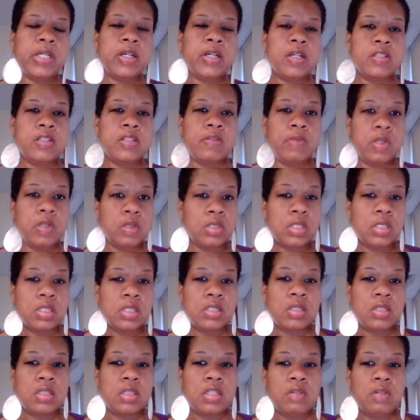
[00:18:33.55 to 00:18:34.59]
because of
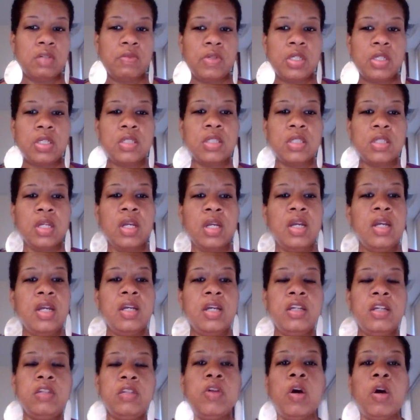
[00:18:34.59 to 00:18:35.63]
those sensitivities.
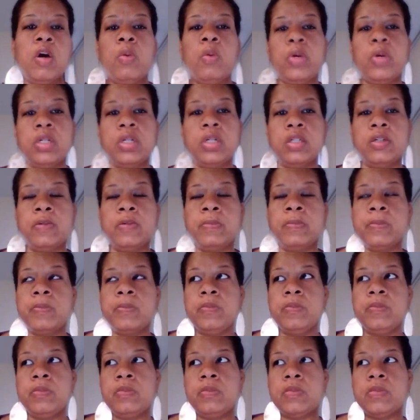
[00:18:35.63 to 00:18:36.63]
You don't want to